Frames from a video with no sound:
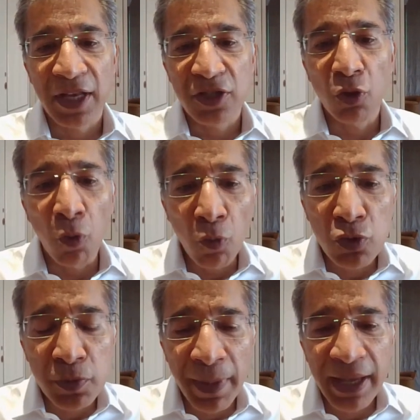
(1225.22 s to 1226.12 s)
So
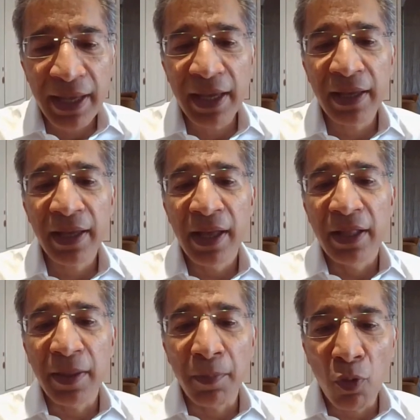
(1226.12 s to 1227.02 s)
who's making
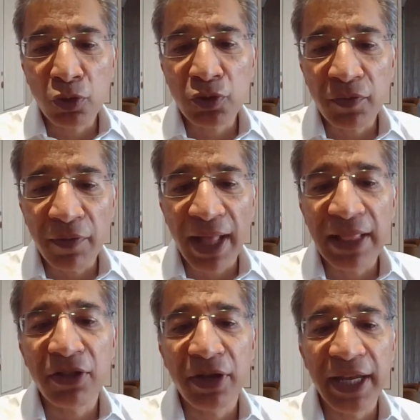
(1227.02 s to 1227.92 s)
the most of the
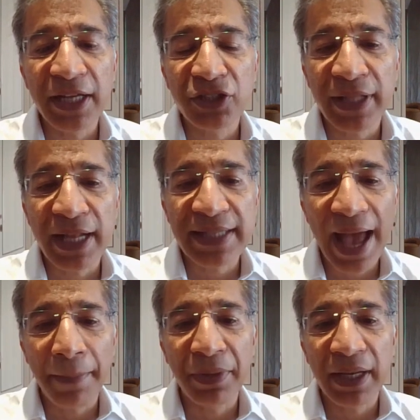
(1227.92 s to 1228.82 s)
wealth creation that's
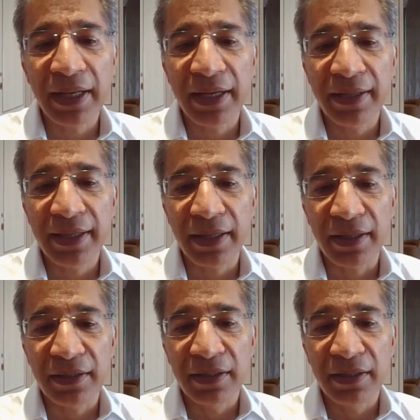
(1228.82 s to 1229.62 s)
happening in India?